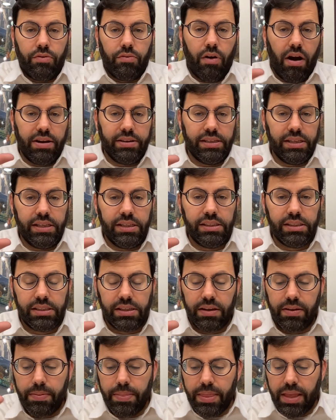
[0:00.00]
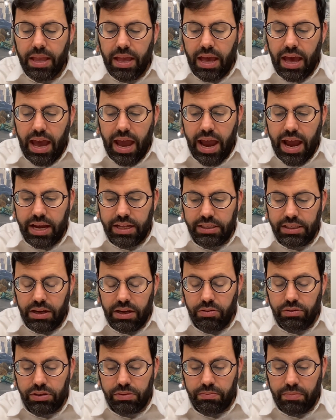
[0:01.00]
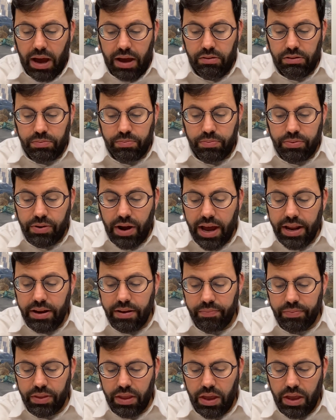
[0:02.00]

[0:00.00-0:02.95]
rises, and it was bread.